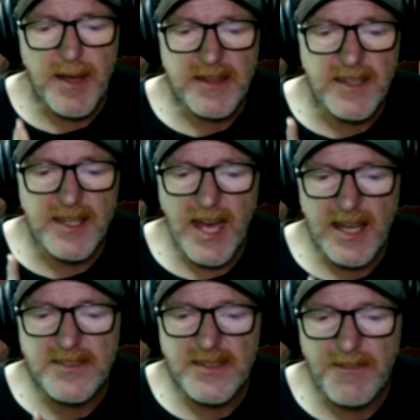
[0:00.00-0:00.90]
She
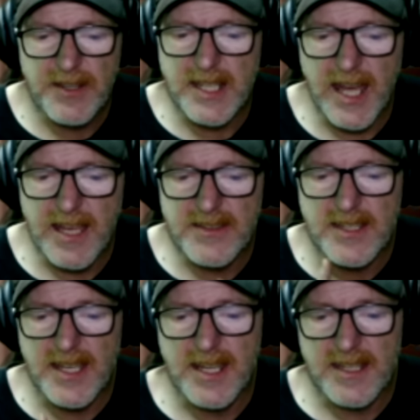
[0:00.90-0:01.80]
spent the next
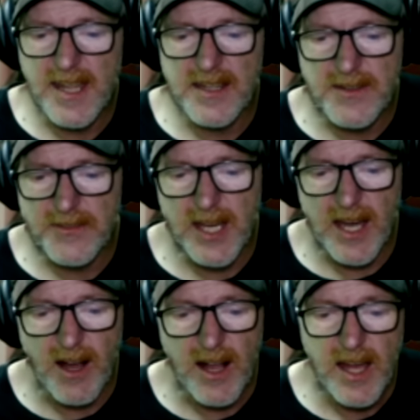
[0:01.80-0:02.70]
7 days in
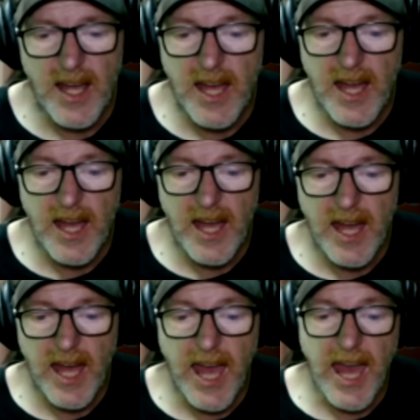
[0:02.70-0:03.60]
intensive care
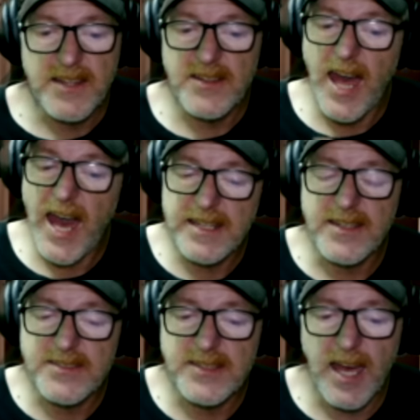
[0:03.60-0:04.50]

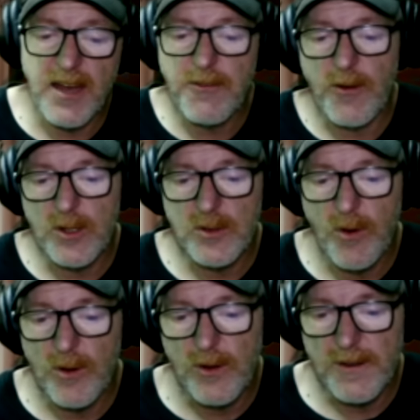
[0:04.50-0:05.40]
and had to stay
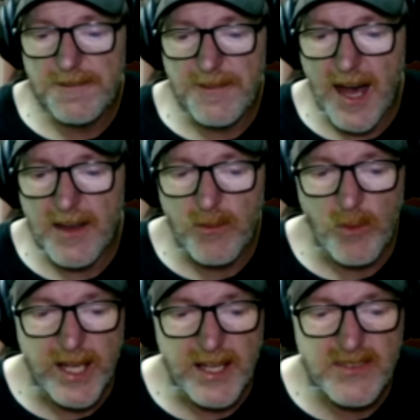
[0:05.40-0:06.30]
for a total of
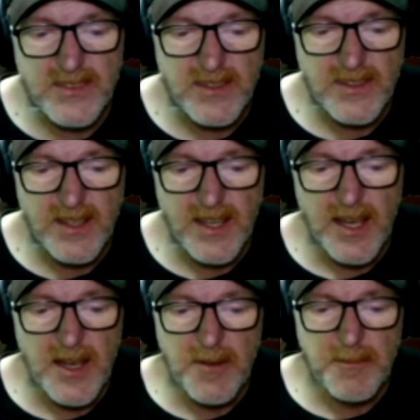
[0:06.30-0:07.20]
5
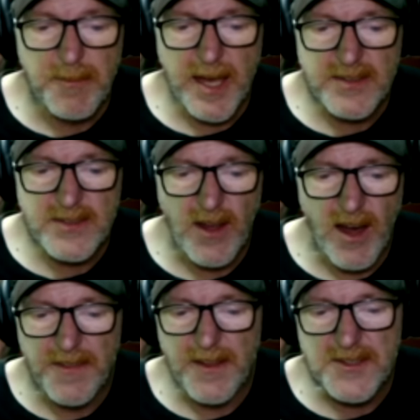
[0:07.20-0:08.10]
weeks.
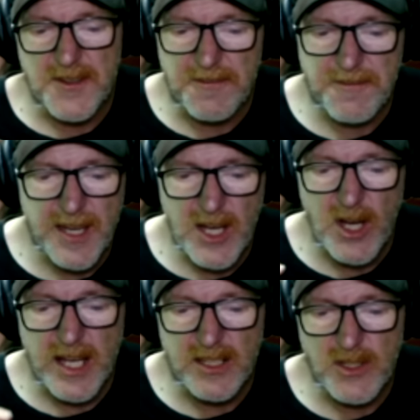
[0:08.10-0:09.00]
Based on the
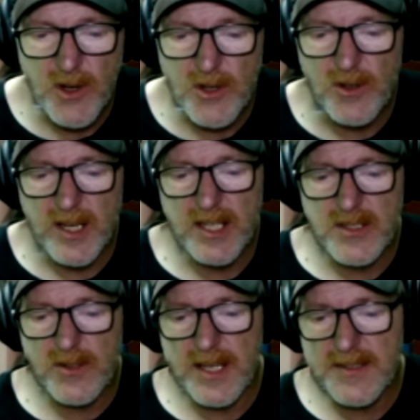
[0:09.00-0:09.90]
severe
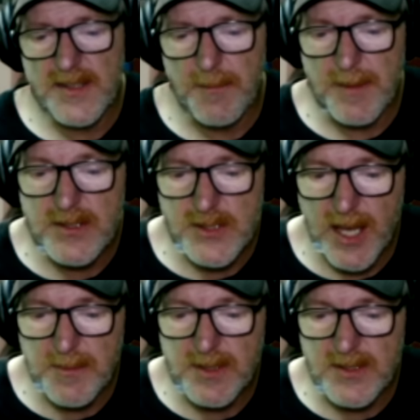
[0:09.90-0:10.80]
internal injuries
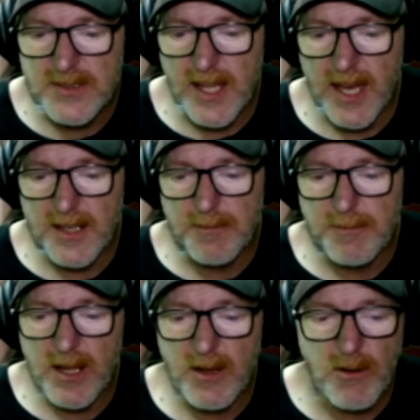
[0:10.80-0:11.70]
that Miss James
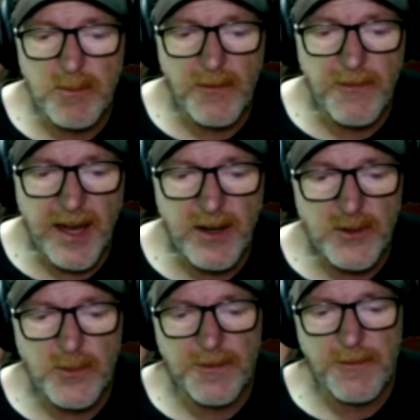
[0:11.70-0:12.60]
sustained, medical
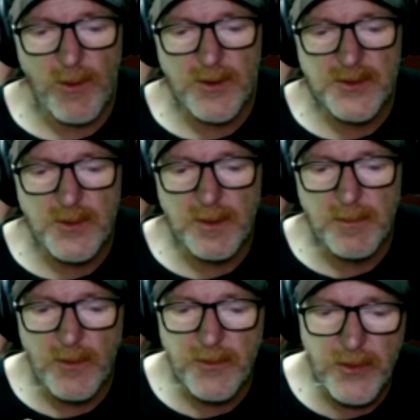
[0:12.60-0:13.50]
providers were
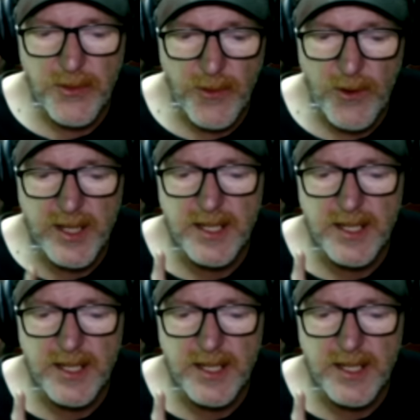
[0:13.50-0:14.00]
forced to remove